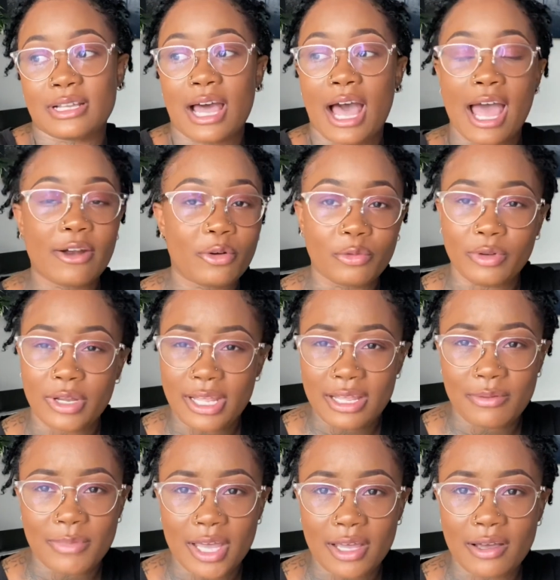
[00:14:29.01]
I don't
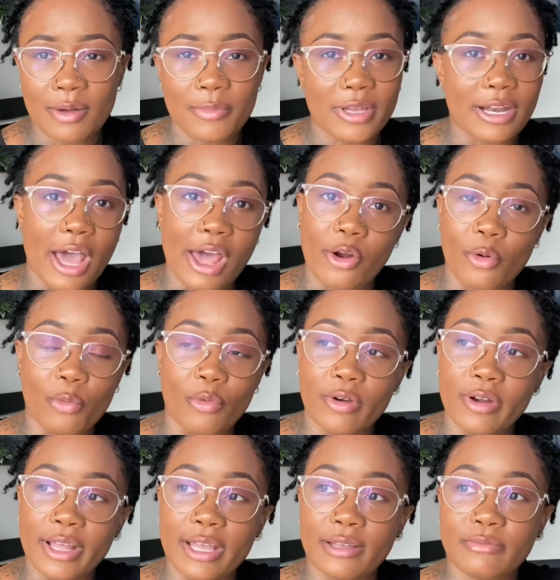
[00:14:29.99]
need makeup and I don't
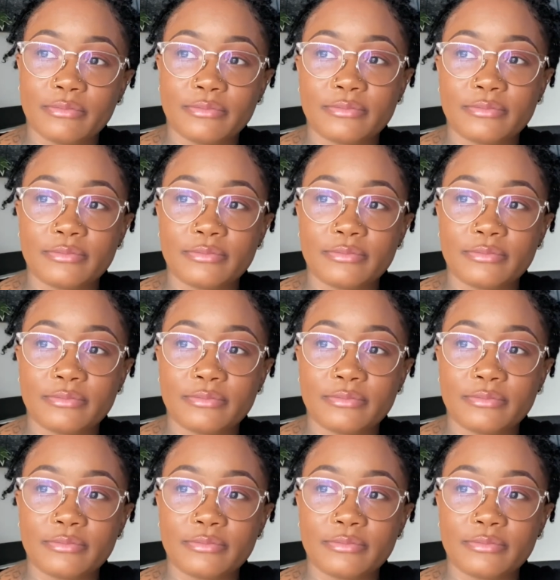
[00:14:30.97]
want it.